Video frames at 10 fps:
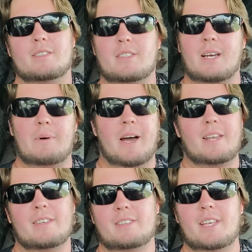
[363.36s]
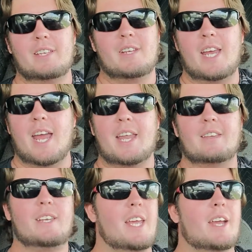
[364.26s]
come on, you
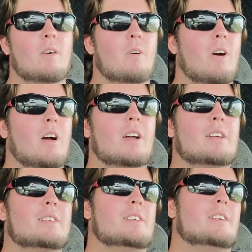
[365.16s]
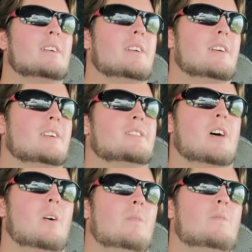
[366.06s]
can't go wrong.
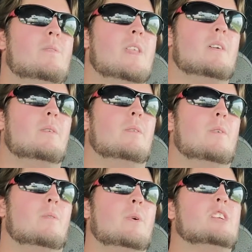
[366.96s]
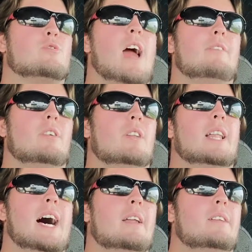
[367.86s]
So we travel a
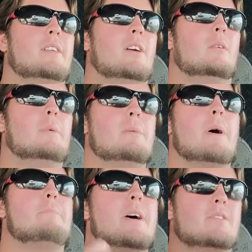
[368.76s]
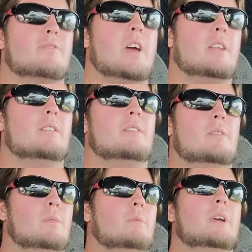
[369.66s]
lot. You know, me and my best friend,
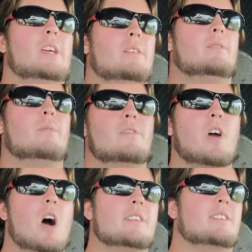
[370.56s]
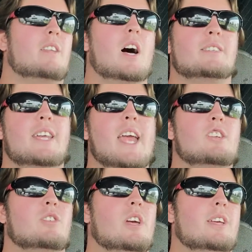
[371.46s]
we've gone to Los
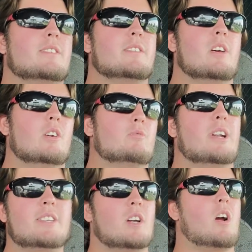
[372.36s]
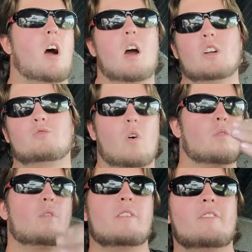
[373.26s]
Angeles, rented a car,
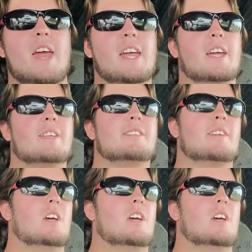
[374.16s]
drove over to Vegas.